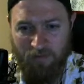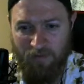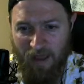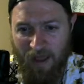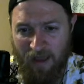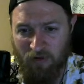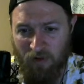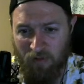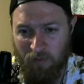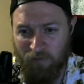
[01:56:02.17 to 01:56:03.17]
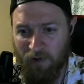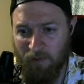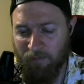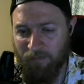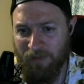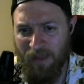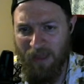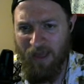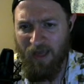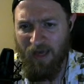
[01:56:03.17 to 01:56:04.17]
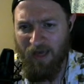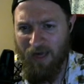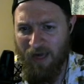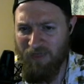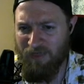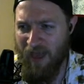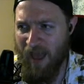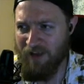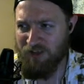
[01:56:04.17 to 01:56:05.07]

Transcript: say, hey, you're done moving. And that